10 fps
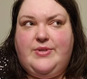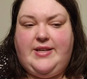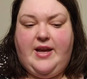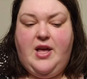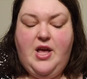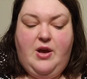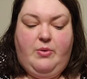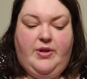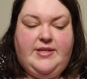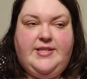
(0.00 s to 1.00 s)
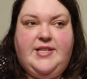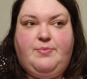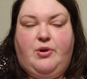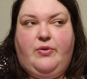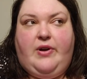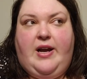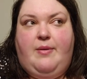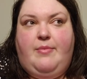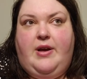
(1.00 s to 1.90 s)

was like, well, it's this program.